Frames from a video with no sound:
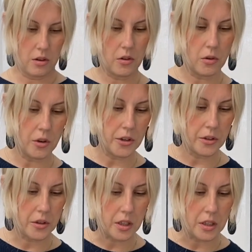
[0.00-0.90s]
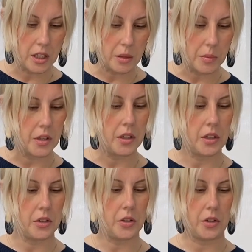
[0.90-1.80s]
or you can keep it
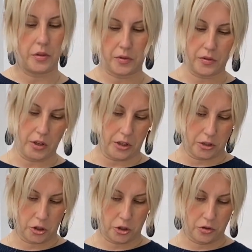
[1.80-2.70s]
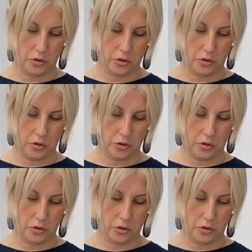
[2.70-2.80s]
in your fridge